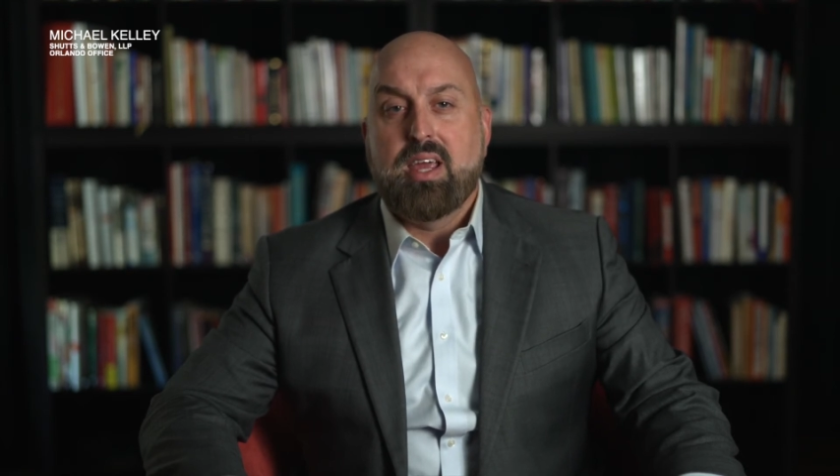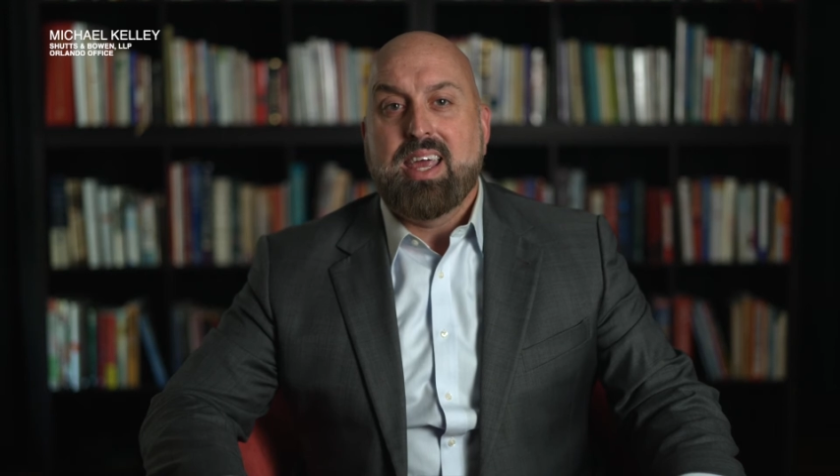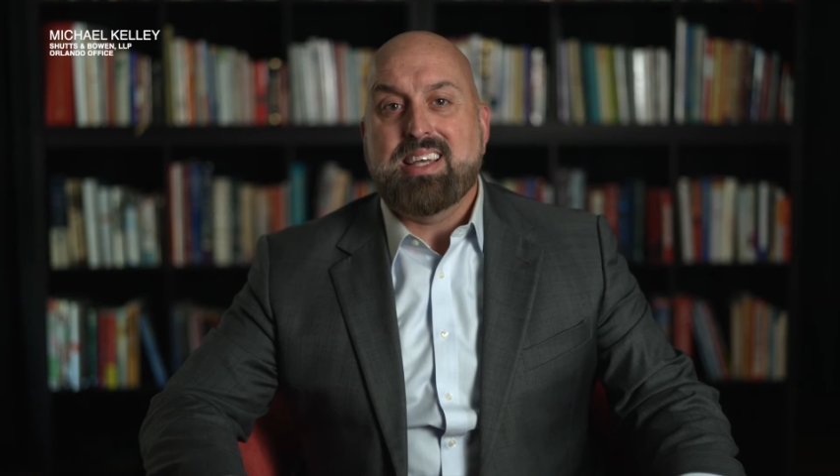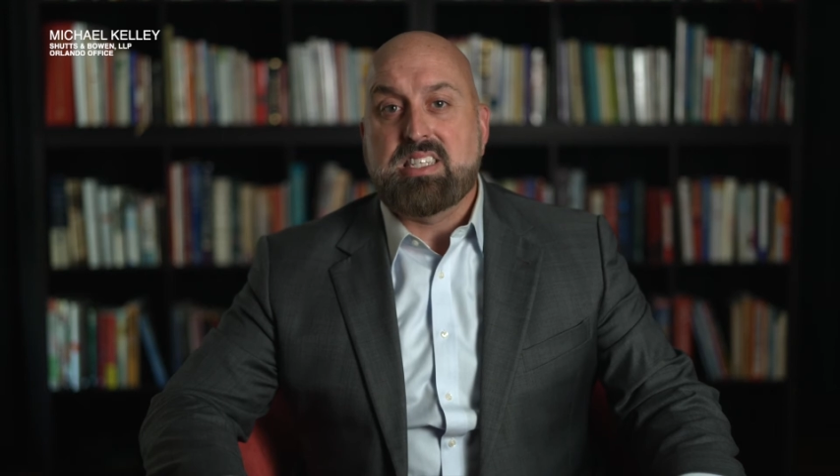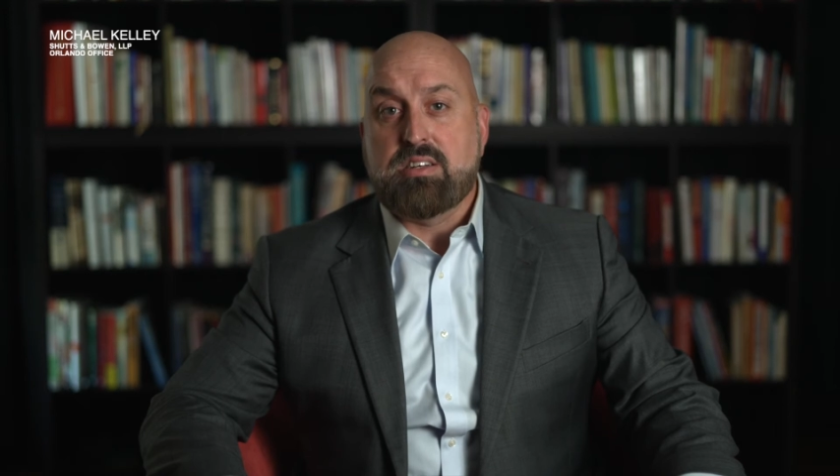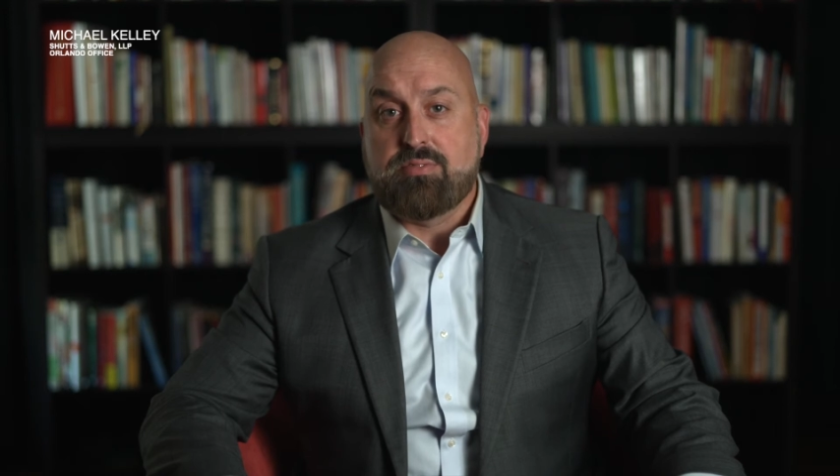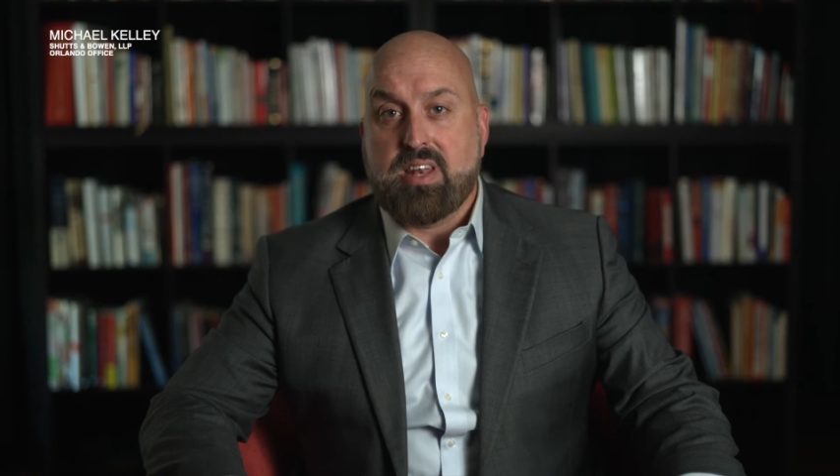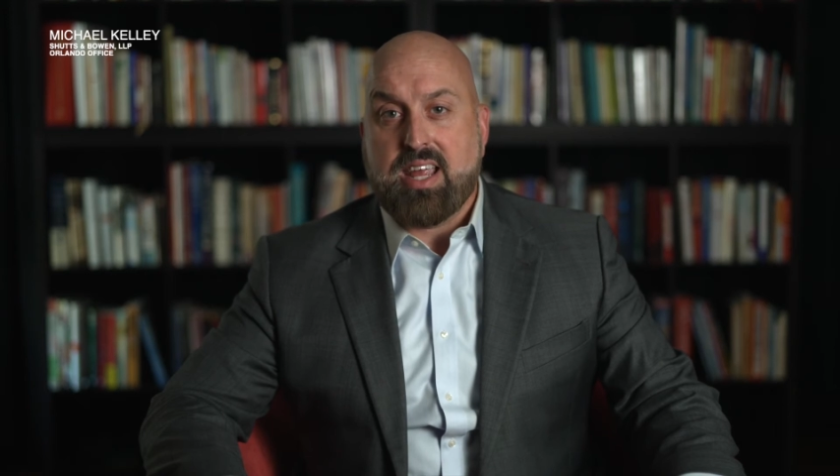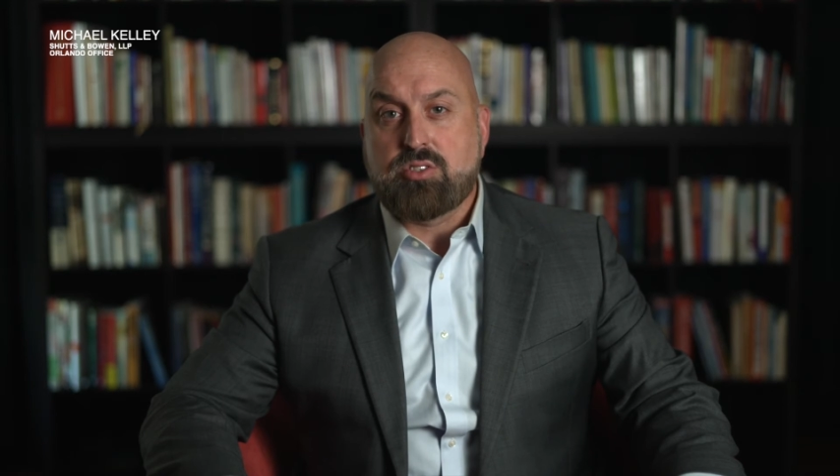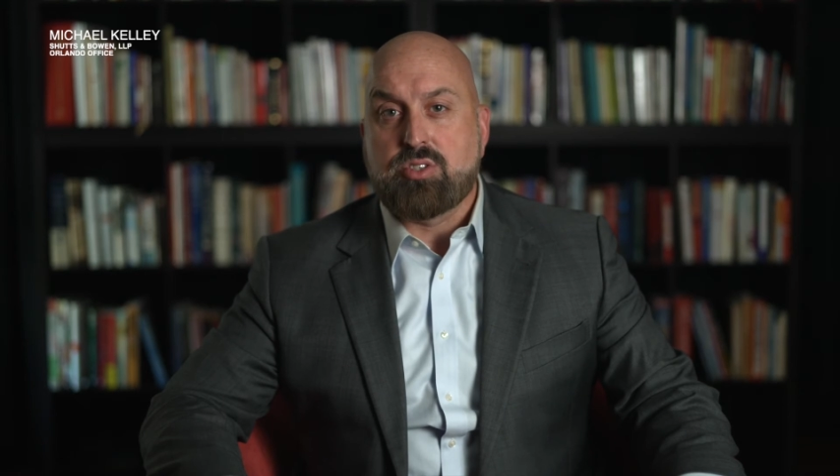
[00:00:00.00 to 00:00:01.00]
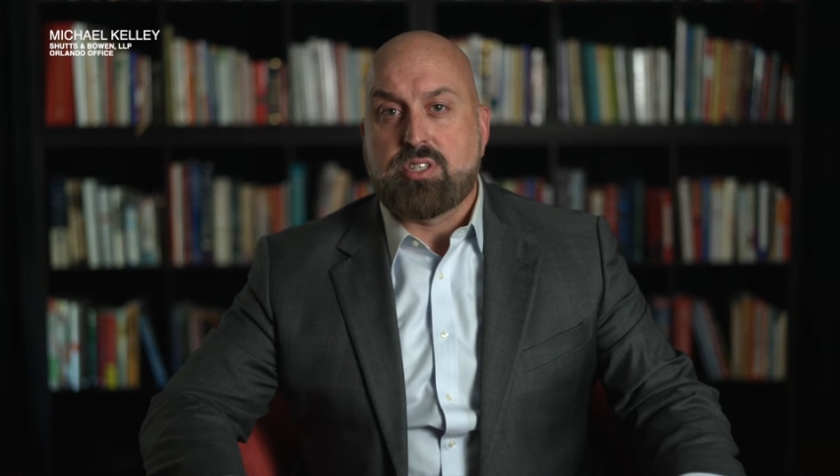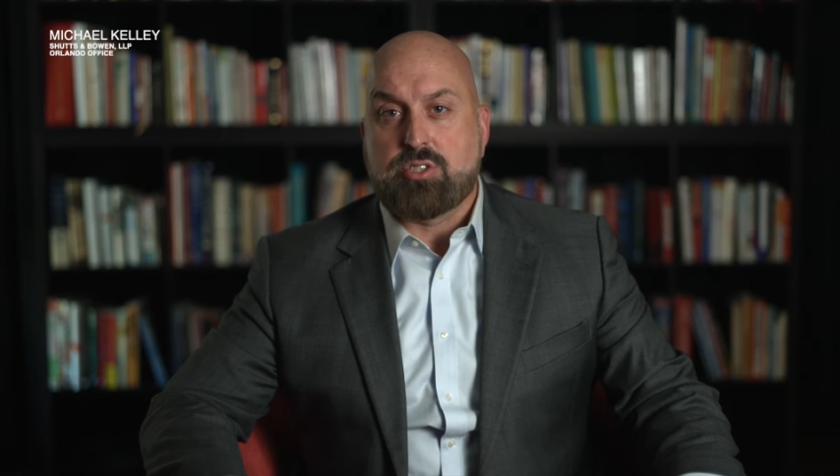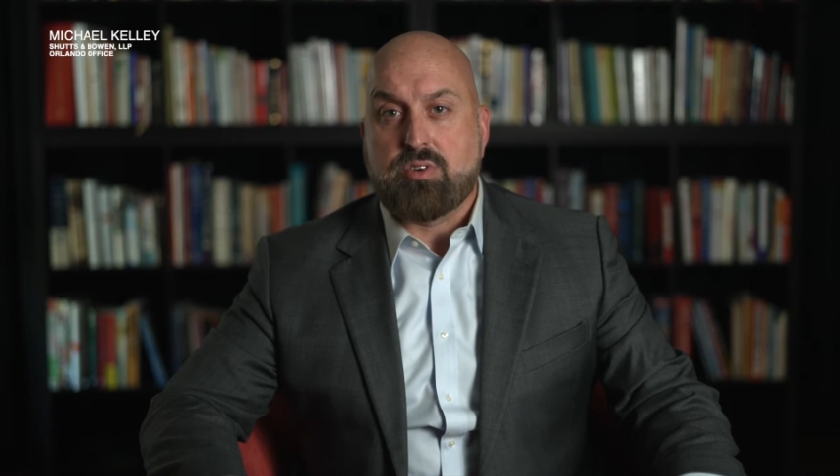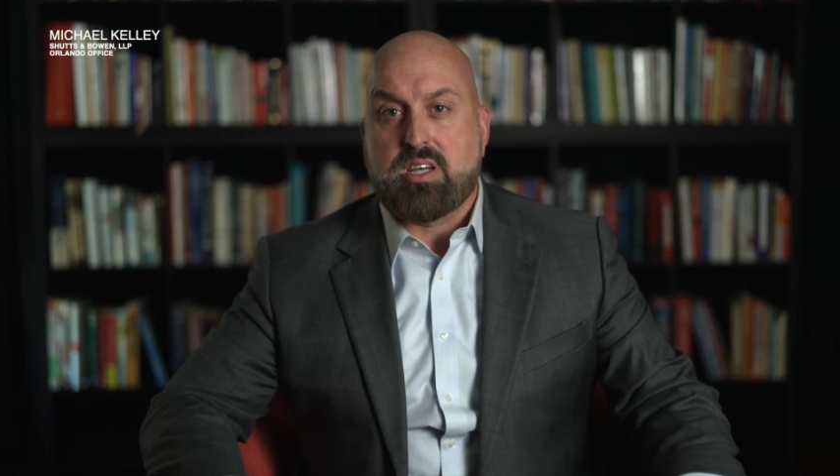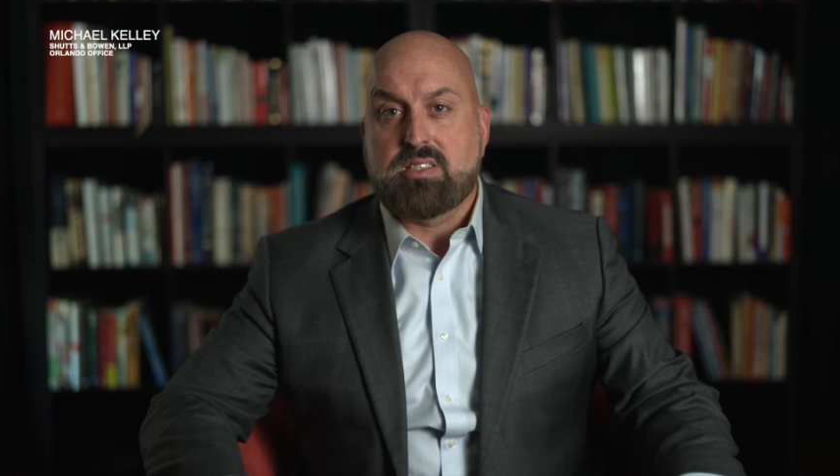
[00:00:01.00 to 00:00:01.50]
is in financial
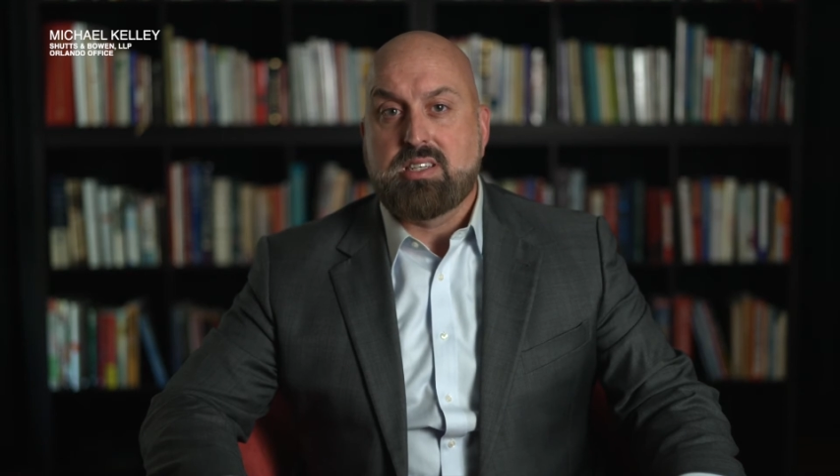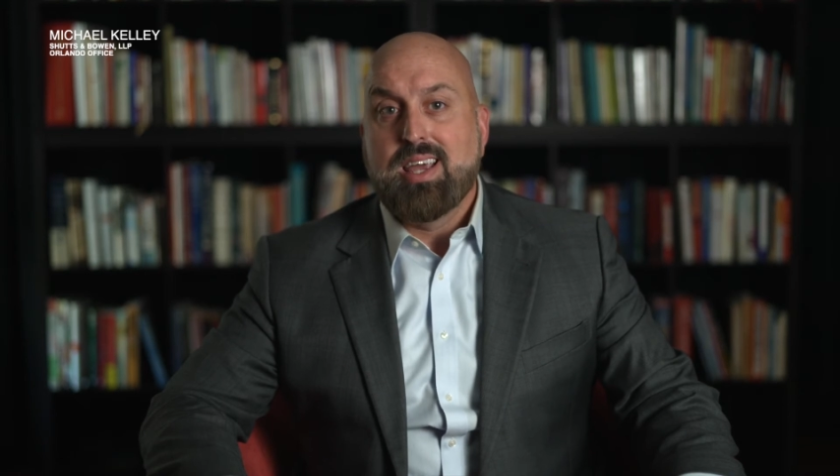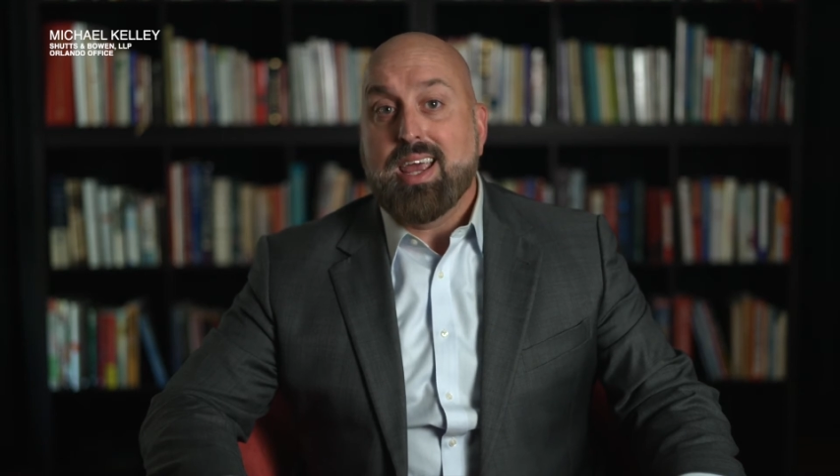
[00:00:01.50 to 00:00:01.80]
distress.